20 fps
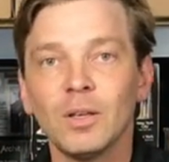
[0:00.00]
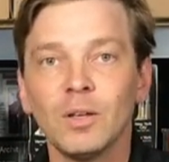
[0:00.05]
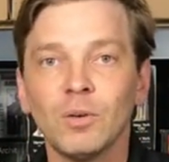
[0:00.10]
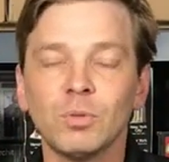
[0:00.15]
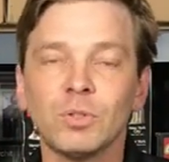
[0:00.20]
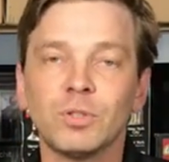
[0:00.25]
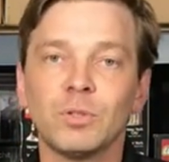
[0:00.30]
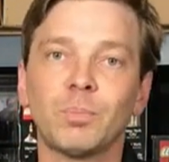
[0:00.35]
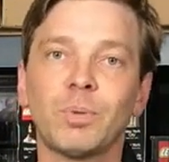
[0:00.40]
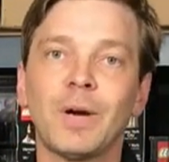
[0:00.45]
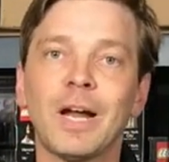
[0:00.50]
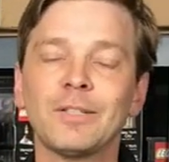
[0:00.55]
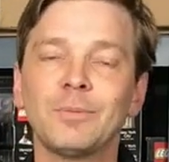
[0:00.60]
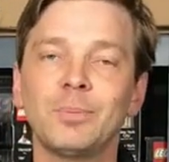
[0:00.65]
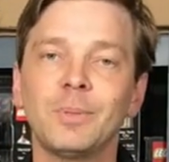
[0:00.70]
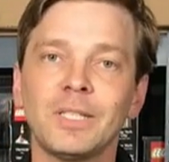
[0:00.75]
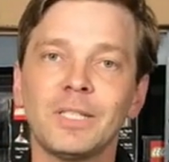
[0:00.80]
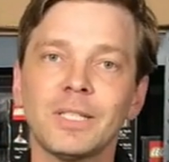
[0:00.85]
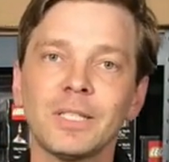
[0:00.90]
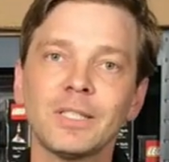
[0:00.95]
it was
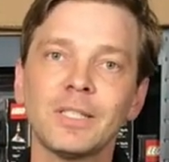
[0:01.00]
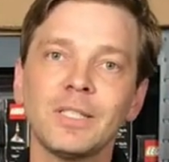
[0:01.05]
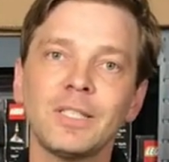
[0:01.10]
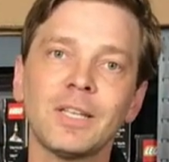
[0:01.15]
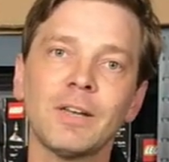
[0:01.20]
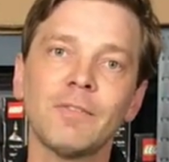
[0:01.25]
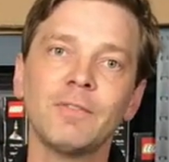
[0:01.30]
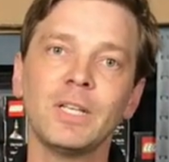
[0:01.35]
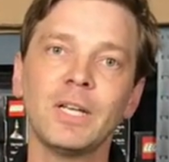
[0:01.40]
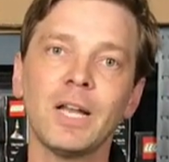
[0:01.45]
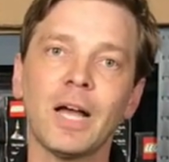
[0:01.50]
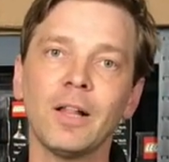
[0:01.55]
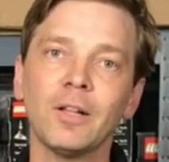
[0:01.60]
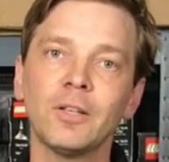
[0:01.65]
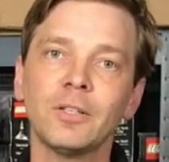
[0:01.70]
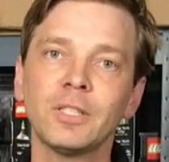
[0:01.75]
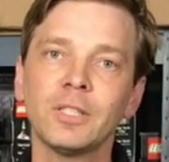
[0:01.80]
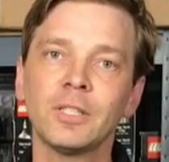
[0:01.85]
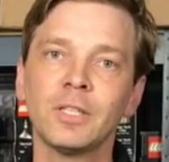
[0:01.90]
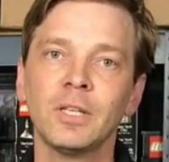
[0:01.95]
approximately $60,
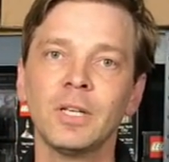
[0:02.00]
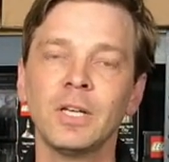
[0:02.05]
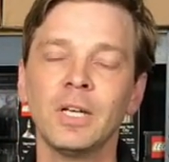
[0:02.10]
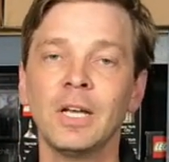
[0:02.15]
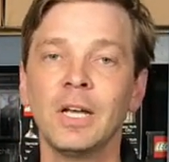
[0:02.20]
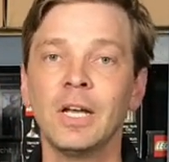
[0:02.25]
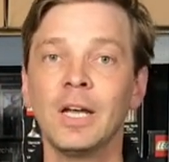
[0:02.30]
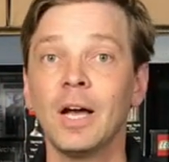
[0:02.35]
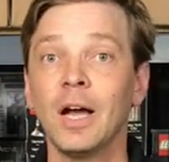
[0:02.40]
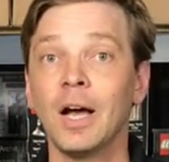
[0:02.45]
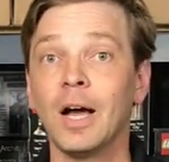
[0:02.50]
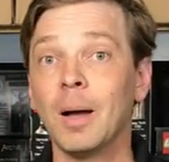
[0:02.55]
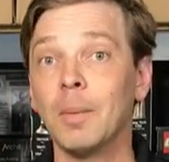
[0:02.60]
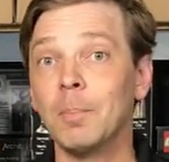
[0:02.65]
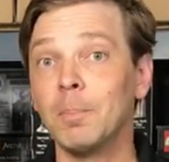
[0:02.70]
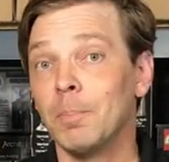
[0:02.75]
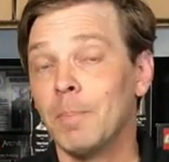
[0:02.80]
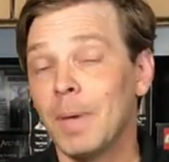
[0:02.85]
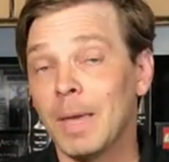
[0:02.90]
$70.